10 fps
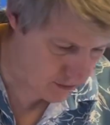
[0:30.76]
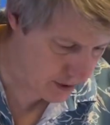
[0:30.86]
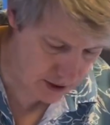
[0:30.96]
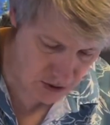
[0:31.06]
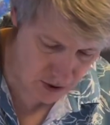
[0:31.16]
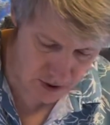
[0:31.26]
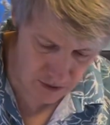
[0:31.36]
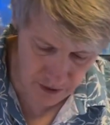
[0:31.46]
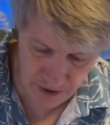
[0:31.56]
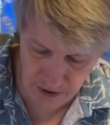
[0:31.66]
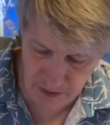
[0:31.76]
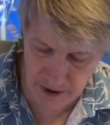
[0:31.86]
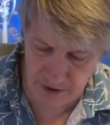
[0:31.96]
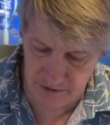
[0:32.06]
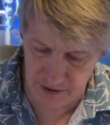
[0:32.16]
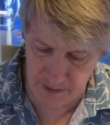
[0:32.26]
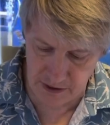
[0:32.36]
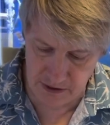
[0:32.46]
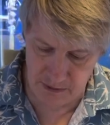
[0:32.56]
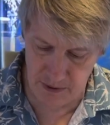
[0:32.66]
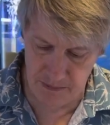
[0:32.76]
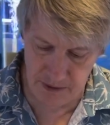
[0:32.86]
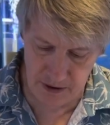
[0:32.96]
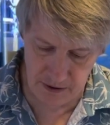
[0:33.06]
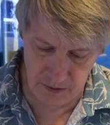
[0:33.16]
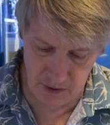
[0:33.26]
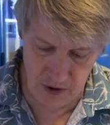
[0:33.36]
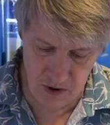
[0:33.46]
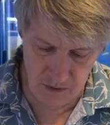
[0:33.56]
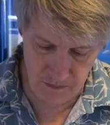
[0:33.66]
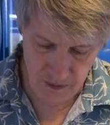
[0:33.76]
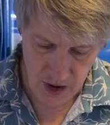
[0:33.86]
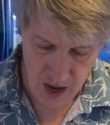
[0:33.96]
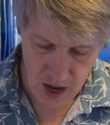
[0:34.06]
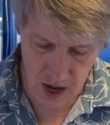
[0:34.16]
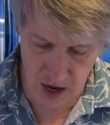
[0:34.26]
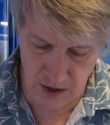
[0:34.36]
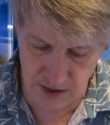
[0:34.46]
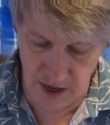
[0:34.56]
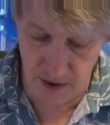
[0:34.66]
when I was ordering whether they're male or females. Apparently we know. Here's another